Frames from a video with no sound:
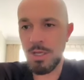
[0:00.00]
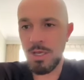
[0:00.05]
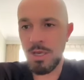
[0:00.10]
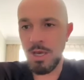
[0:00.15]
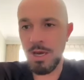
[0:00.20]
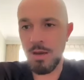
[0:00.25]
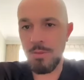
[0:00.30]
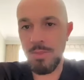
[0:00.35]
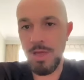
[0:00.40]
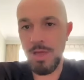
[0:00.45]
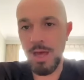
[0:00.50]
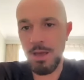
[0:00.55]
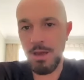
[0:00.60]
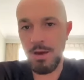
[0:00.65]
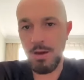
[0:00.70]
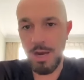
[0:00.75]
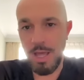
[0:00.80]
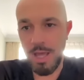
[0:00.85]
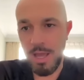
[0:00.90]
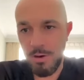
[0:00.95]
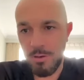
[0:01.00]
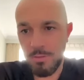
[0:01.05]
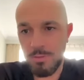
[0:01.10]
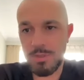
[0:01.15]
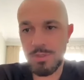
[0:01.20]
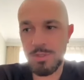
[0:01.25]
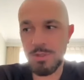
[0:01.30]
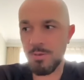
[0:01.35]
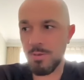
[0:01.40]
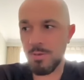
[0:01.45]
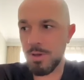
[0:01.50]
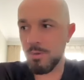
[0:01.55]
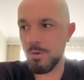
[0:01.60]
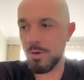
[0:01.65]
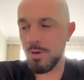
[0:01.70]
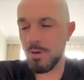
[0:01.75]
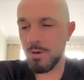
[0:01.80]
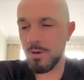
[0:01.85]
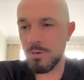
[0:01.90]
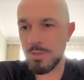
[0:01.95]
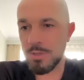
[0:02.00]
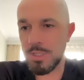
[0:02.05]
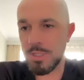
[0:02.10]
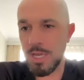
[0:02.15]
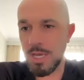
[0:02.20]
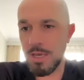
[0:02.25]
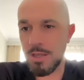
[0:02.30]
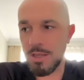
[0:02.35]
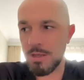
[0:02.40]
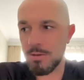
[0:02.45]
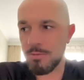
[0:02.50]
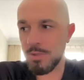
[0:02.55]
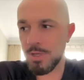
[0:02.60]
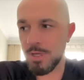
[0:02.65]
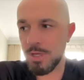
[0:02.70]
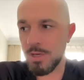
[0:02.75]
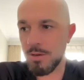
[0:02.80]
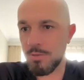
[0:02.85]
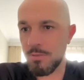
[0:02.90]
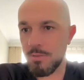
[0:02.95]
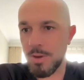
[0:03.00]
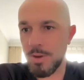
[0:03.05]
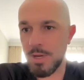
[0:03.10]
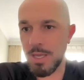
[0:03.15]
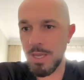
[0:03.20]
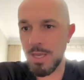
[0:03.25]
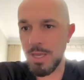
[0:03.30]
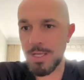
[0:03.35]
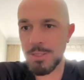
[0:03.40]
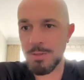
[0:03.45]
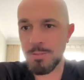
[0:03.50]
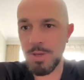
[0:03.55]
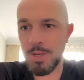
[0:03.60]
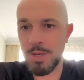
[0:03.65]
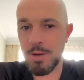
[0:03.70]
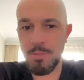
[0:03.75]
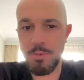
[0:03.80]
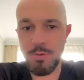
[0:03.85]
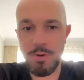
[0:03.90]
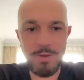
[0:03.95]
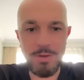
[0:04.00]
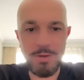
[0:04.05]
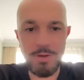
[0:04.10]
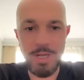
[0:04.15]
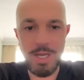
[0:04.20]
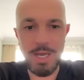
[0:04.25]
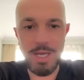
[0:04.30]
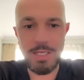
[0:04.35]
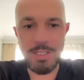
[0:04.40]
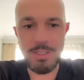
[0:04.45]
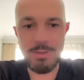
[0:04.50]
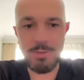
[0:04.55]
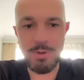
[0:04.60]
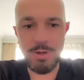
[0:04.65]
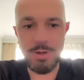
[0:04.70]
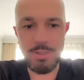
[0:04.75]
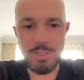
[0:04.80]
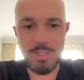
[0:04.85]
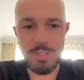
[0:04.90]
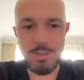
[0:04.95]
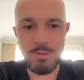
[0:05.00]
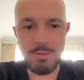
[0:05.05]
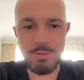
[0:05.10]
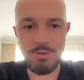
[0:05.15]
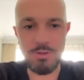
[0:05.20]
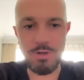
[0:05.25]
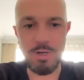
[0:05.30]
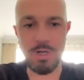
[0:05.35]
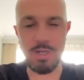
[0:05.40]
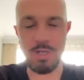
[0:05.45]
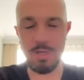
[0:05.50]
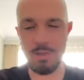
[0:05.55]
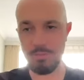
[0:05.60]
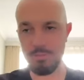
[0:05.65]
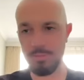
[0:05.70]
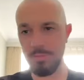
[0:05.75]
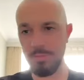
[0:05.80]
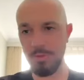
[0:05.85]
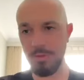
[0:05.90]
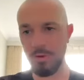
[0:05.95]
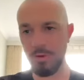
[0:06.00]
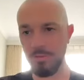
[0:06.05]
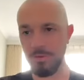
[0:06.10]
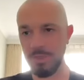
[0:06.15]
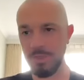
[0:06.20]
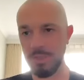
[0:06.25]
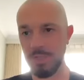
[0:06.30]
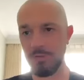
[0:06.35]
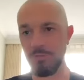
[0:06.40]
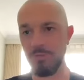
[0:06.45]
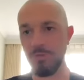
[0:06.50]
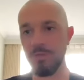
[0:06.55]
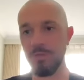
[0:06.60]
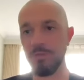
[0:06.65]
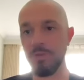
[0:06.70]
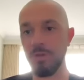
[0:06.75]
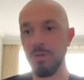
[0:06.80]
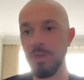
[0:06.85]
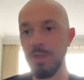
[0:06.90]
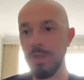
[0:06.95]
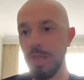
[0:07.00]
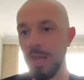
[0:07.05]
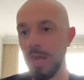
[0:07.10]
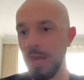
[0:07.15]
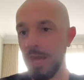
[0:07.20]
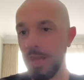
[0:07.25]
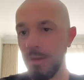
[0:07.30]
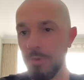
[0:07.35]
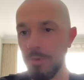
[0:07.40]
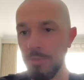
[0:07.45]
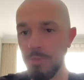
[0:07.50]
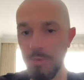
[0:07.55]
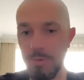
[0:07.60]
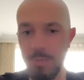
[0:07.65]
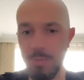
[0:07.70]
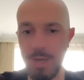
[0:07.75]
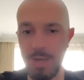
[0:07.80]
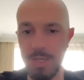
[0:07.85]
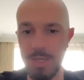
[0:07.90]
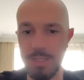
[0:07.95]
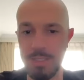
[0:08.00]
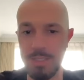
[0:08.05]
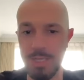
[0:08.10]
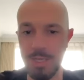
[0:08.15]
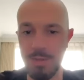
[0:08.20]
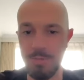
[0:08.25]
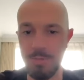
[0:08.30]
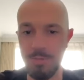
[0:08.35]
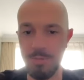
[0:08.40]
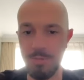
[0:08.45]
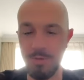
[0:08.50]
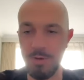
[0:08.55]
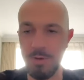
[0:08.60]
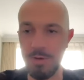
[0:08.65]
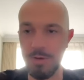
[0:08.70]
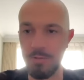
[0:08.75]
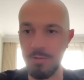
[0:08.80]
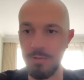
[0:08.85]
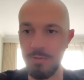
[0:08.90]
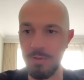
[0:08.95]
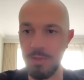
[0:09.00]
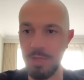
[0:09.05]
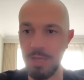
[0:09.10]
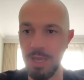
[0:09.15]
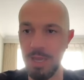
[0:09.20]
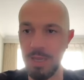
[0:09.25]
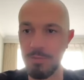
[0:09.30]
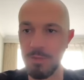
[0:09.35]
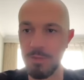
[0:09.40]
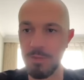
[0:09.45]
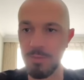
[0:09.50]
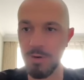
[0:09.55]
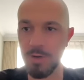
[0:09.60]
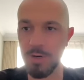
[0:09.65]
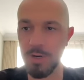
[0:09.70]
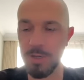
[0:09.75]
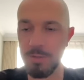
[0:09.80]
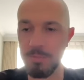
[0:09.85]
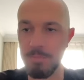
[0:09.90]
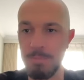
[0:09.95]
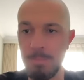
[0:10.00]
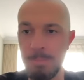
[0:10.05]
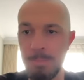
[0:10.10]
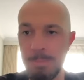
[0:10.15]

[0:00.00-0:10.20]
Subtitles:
that kind of helped that we were all together. But yeah, it's been a pretty busy few days while still trying to obviously review the game and prepare the team for the game tomorrow night.